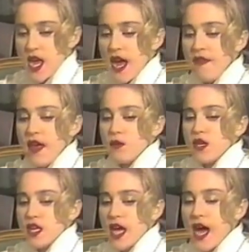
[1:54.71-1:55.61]
And then
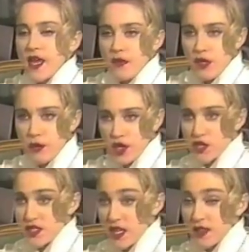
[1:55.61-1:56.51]
when it got, and we
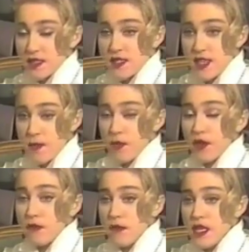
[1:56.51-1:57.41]
rehearsed like this
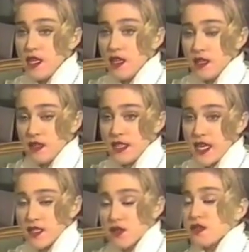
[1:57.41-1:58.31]
separate, me and the
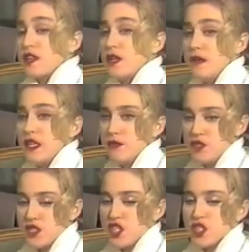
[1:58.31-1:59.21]
dancers and then me and the
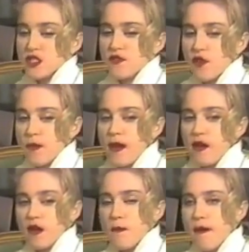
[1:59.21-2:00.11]
musicians for about a